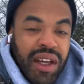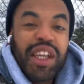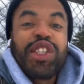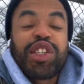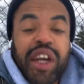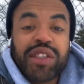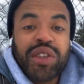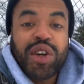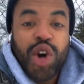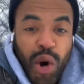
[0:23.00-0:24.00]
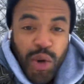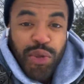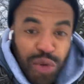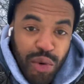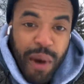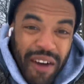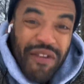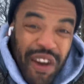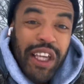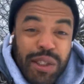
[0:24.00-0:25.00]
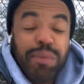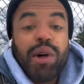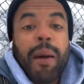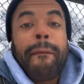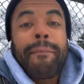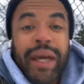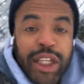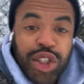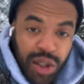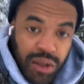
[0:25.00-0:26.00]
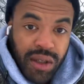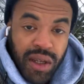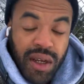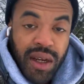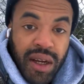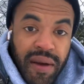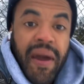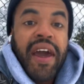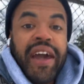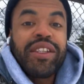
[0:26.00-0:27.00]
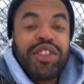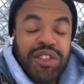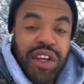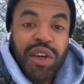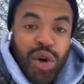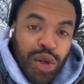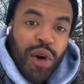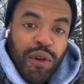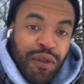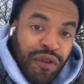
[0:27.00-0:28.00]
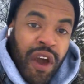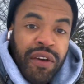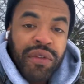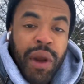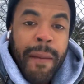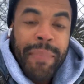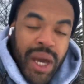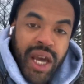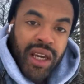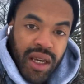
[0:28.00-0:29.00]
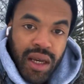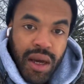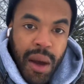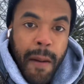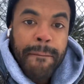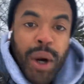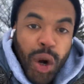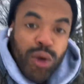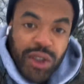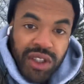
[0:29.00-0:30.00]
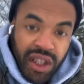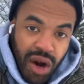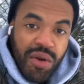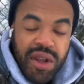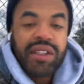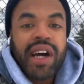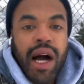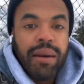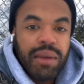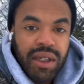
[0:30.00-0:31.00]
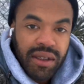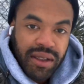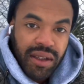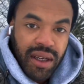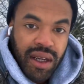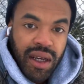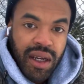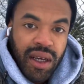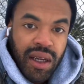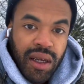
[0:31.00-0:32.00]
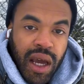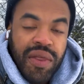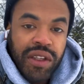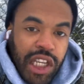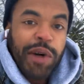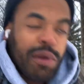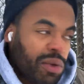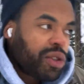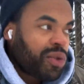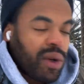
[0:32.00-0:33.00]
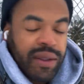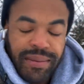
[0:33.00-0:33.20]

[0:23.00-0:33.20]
just go through my Facebook pictures and steal your favorite pic. Post it on these comments and then tell me which one.